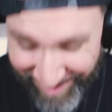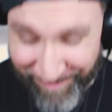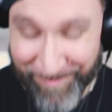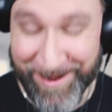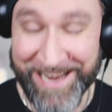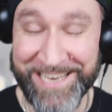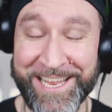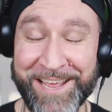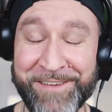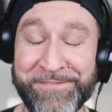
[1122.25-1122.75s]

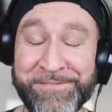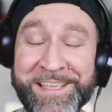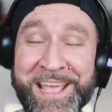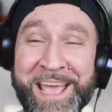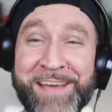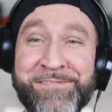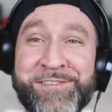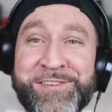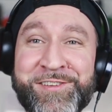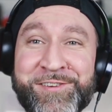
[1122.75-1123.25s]
we definitely
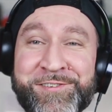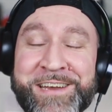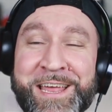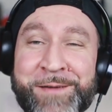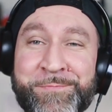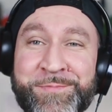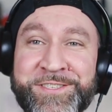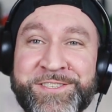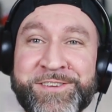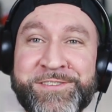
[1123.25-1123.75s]
have to do an
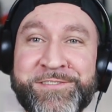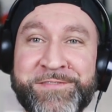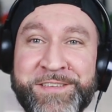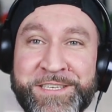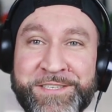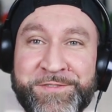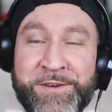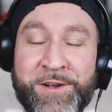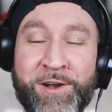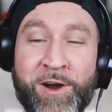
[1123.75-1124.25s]
episode of
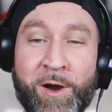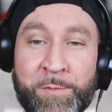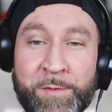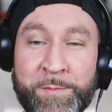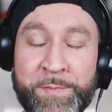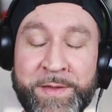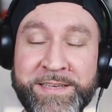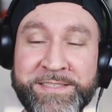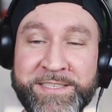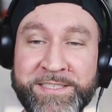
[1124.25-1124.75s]
this for copper
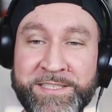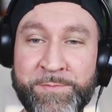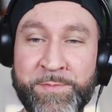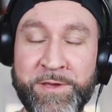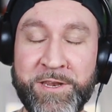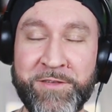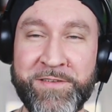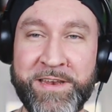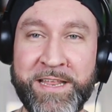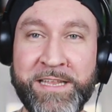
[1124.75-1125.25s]
beers. It's a
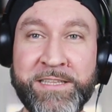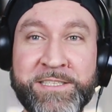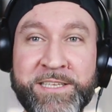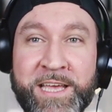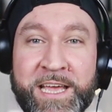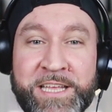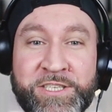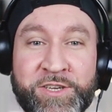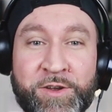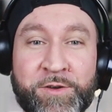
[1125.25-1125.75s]
bit of an
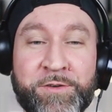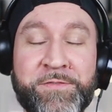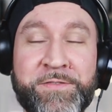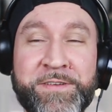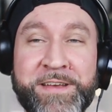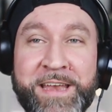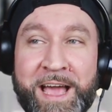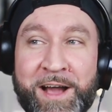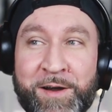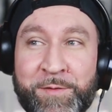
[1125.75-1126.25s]
inside joke for
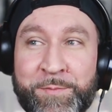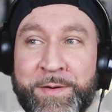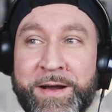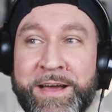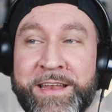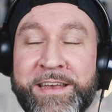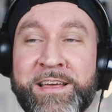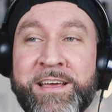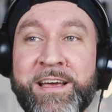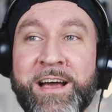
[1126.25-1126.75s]
now,
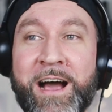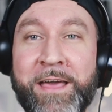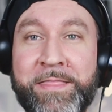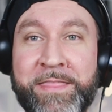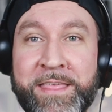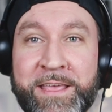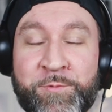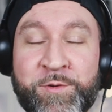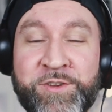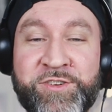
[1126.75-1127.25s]
but I
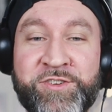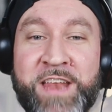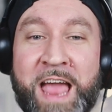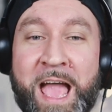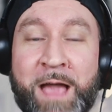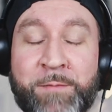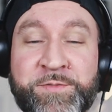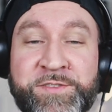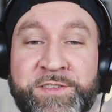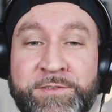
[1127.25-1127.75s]
think we should
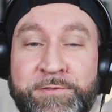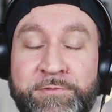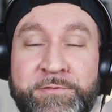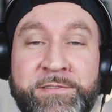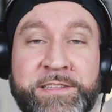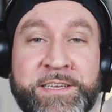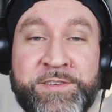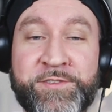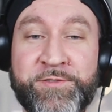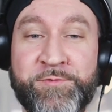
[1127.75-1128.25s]

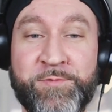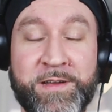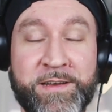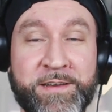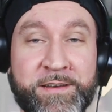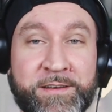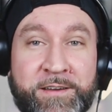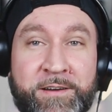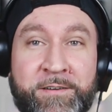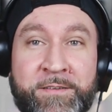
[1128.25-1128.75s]
absolutely do
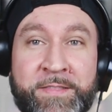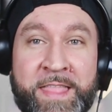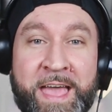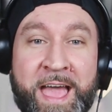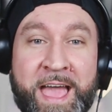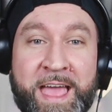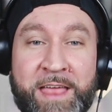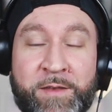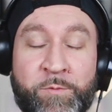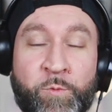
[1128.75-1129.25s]
one on
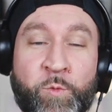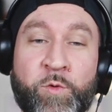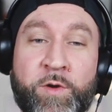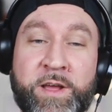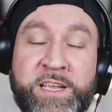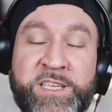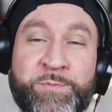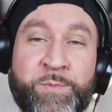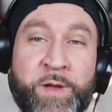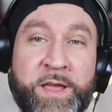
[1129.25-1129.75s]
that, and we'll
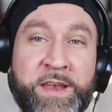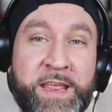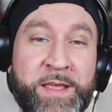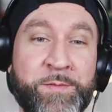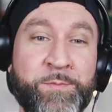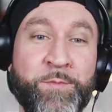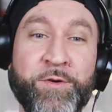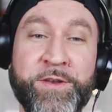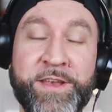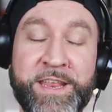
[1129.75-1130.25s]
explain it
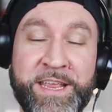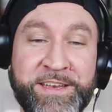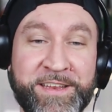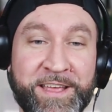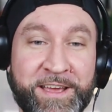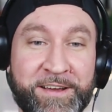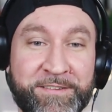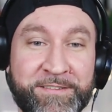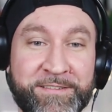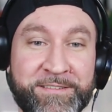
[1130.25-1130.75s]
in more
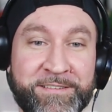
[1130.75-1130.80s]
detail.